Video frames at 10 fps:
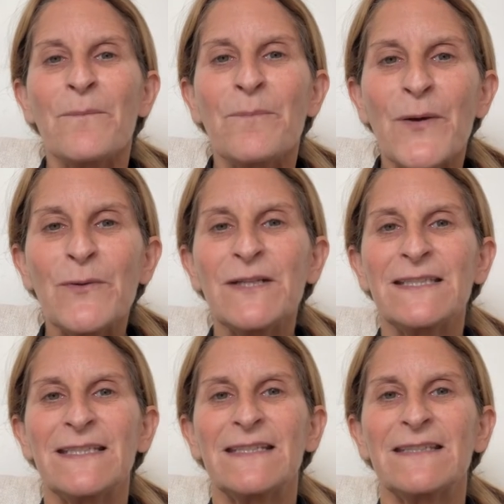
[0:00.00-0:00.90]

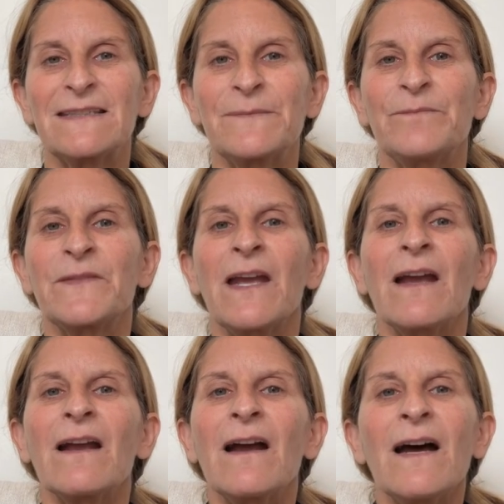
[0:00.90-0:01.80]
bonuses,
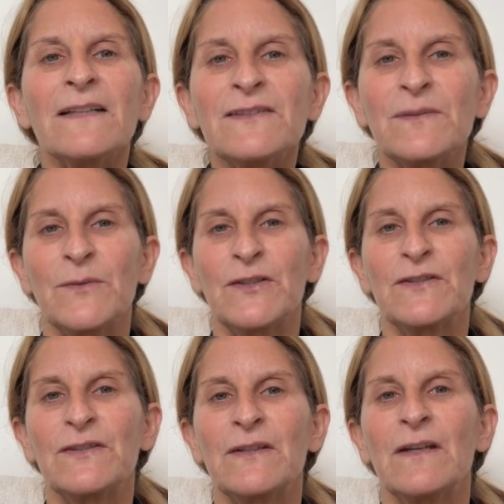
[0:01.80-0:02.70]

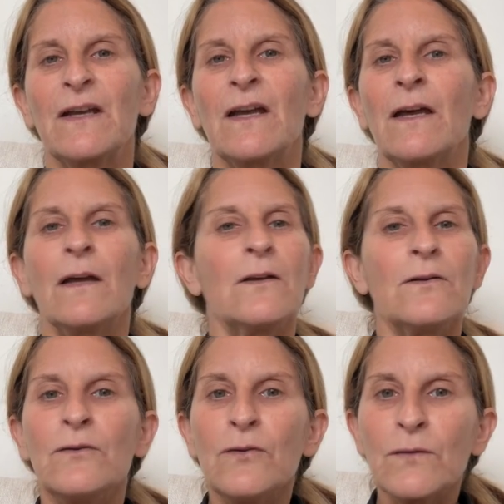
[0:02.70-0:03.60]
customers,
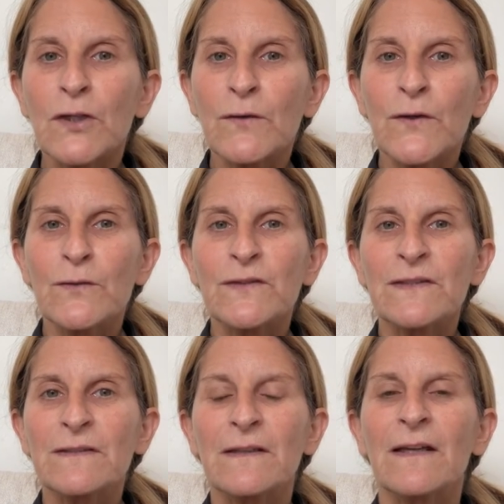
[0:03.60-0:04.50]
new
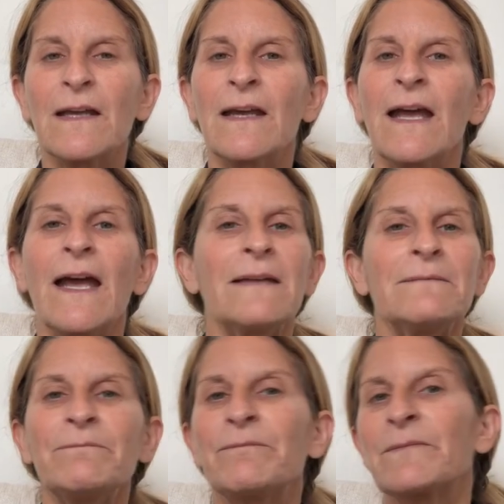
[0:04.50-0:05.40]
recruits,
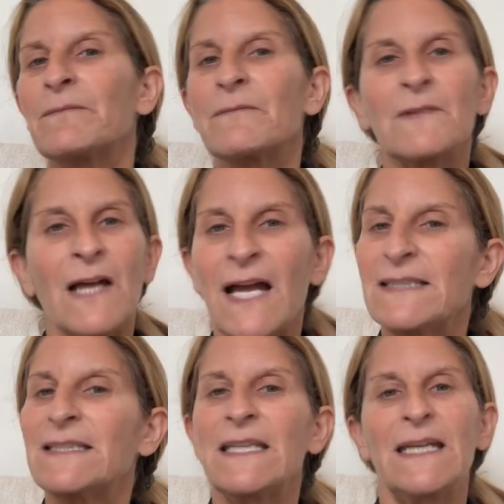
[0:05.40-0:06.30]
and
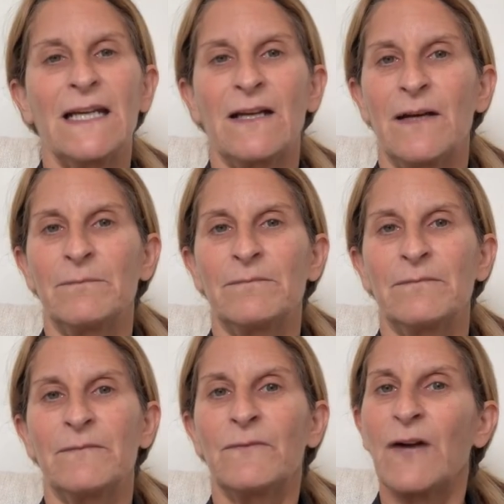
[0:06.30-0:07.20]
constant income,
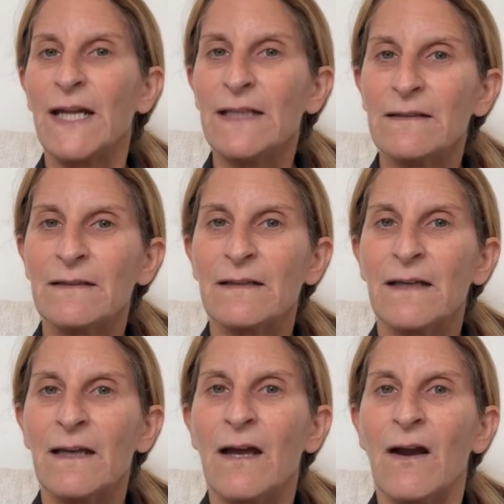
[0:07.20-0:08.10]
right?
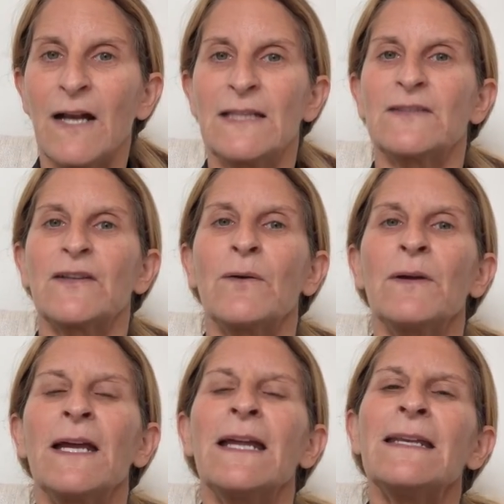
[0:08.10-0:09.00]
All right, so
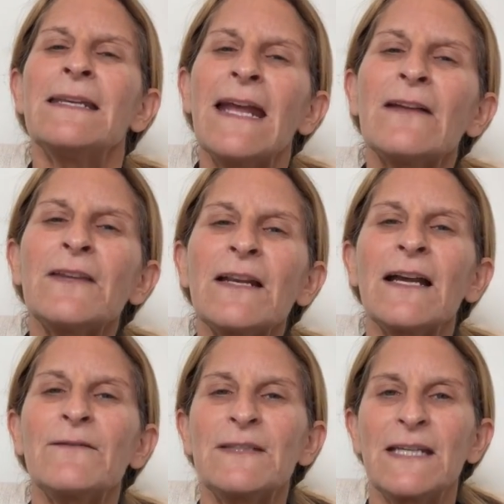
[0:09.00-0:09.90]
now that
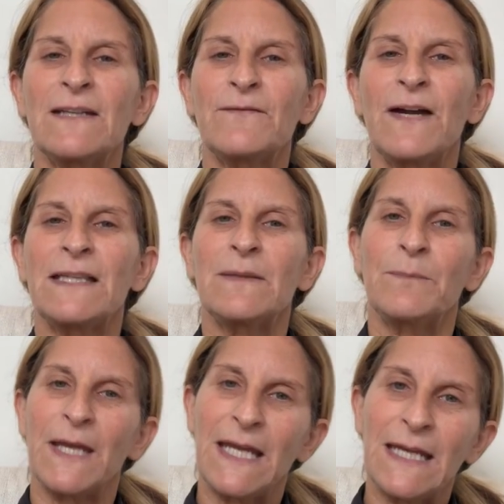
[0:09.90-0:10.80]
I've identified the
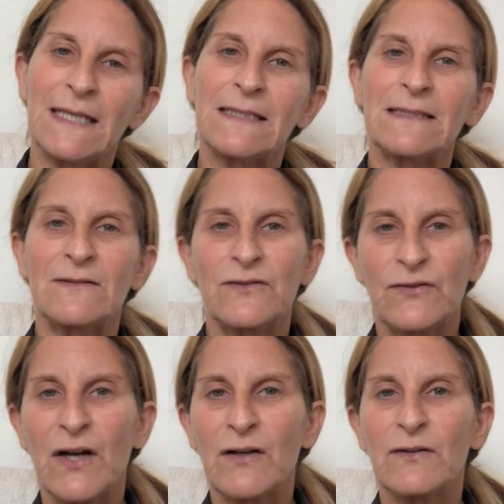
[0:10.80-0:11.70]
pains and
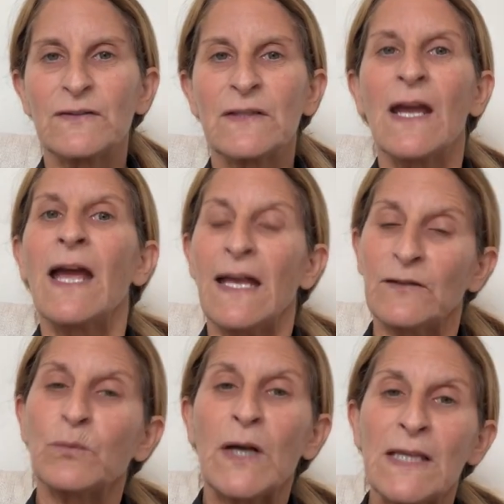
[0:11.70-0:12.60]
struggles
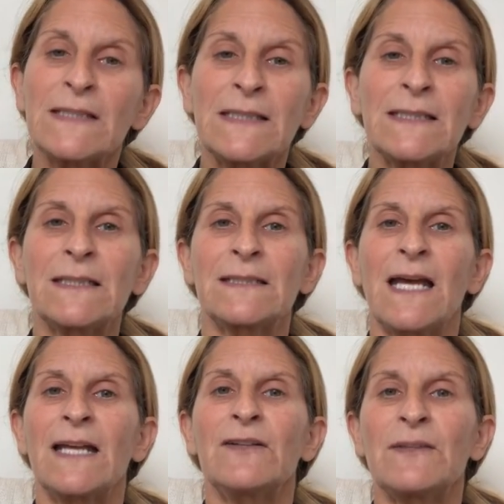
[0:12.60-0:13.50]
as well as the
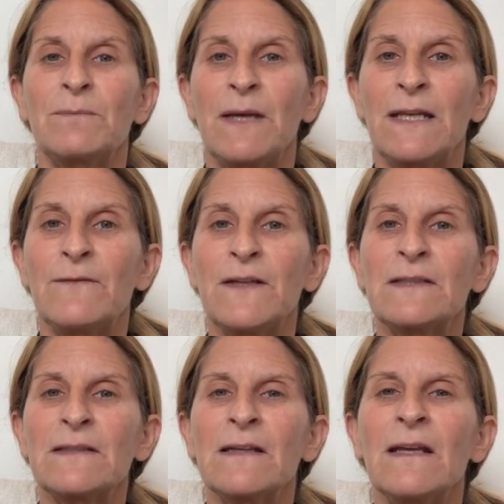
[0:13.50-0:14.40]
desires and
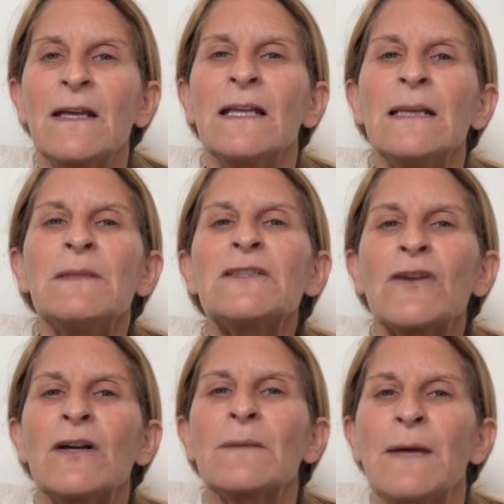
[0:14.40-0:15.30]
benefits, let me
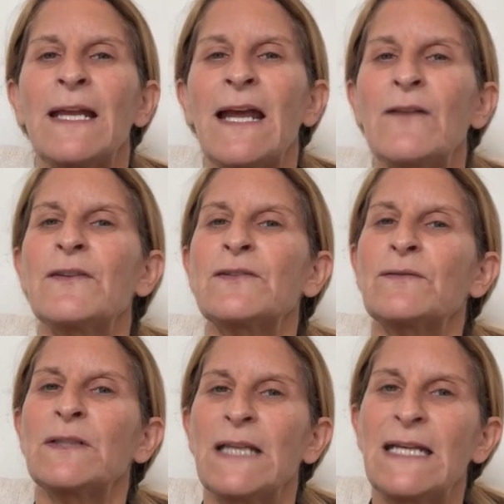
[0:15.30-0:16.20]
talk about how this
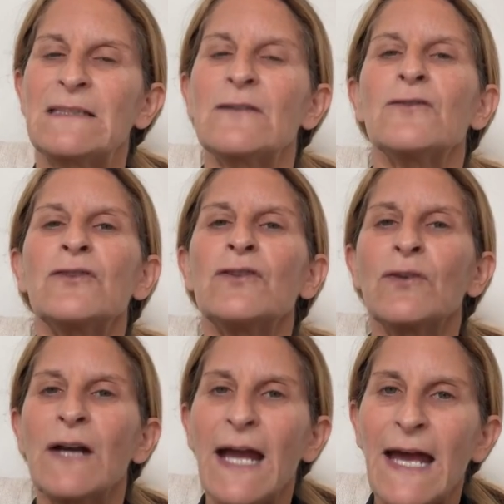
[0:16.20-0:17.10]
relates to
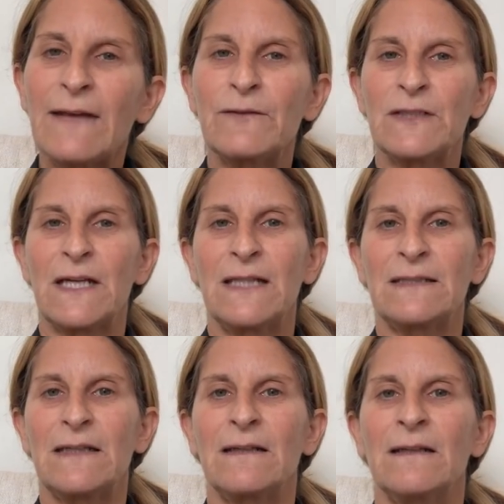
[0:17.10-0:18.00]
your
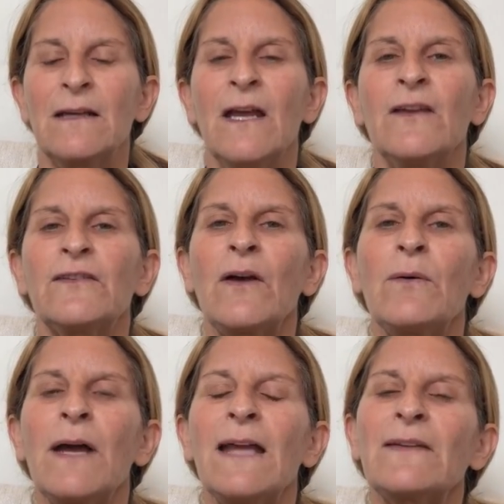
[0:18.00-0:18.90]
advertising.
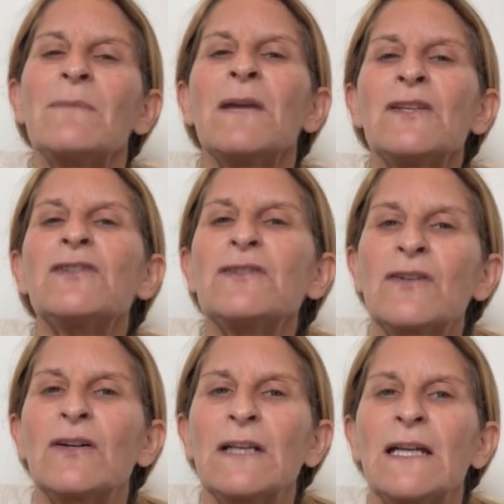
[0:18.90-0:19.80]
So as I mentioned
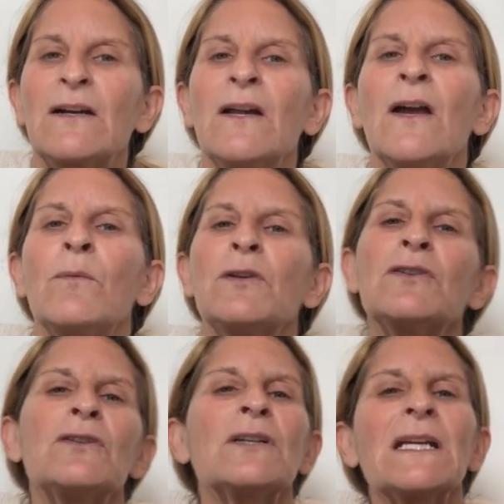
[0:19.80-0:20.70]
earlier, when
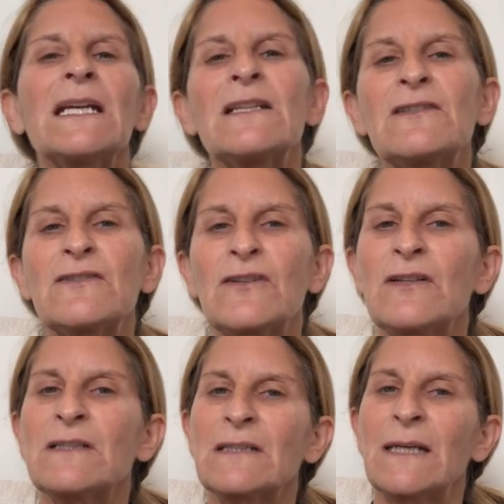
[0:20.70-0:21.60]
you're looking at a
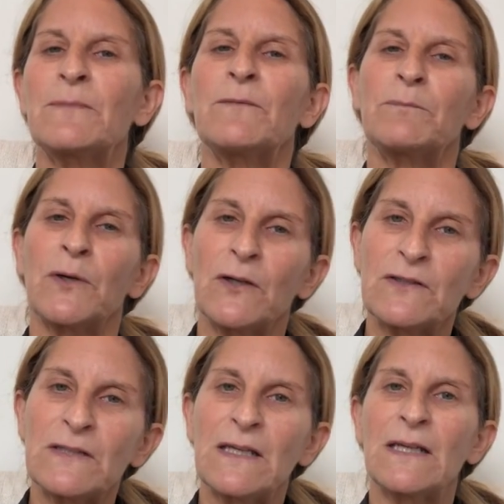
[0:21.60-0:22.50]
certain type of
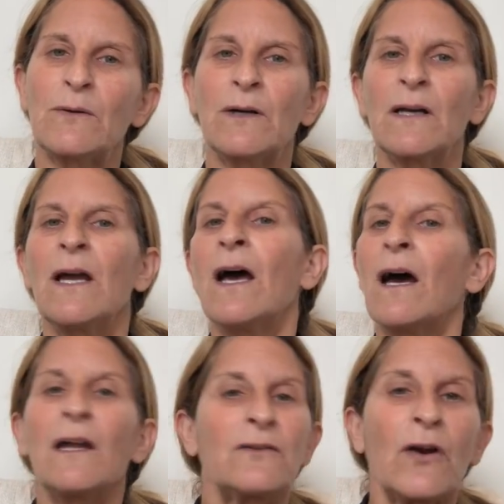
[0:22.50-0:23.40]
person or
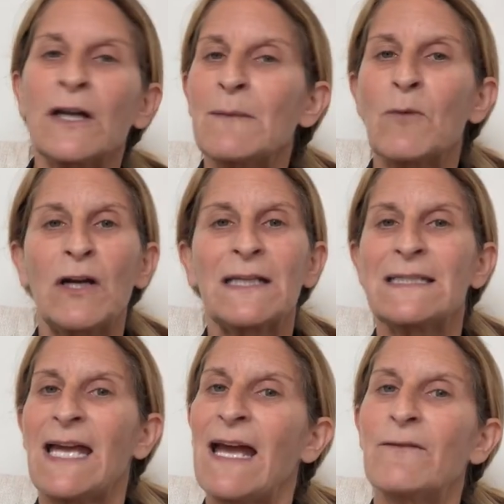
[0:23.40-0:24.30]
a target market
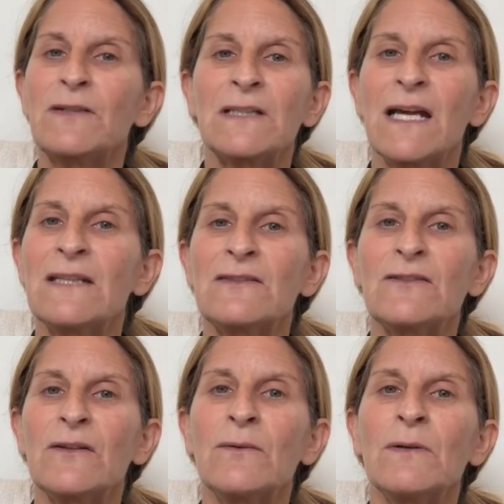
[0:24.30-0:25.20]
to advertise
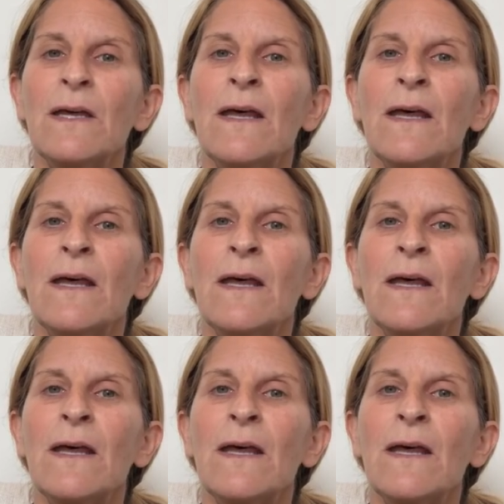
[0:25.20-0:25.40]
to,